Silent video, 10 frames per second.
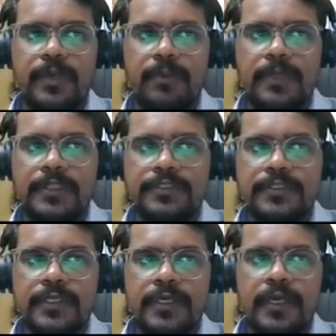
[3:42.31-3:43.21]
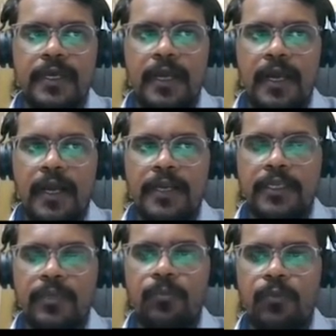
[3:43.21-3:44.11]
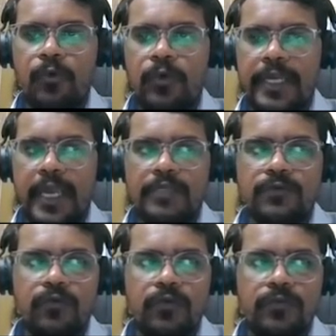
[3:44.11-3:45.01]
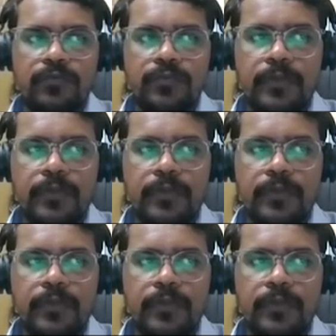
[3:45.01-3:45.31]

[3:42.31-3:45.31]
payments and improved cash flow.